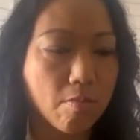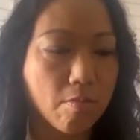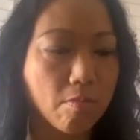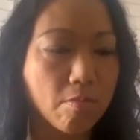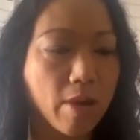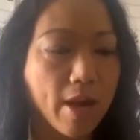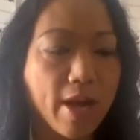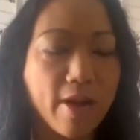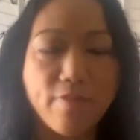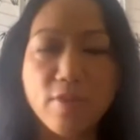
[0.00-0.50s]

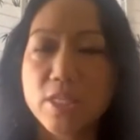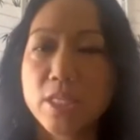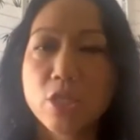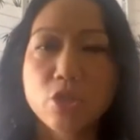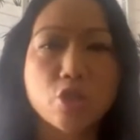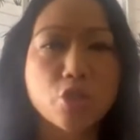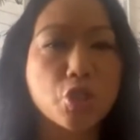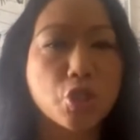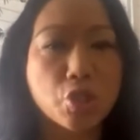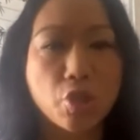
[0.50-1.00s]

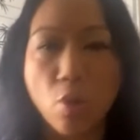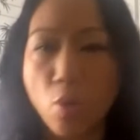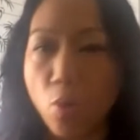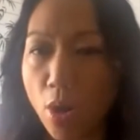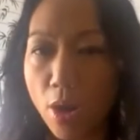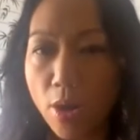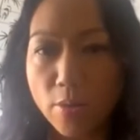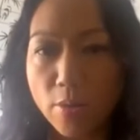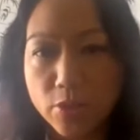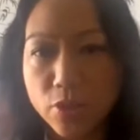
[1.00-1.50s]
FSH is
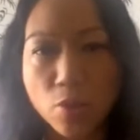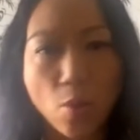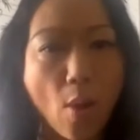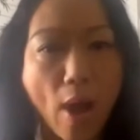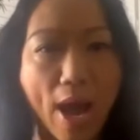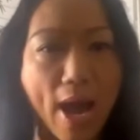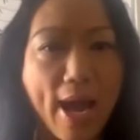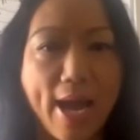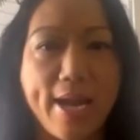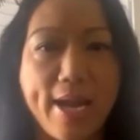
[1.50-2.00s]
so
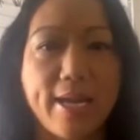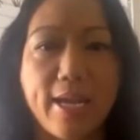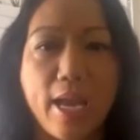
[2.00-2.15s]
high I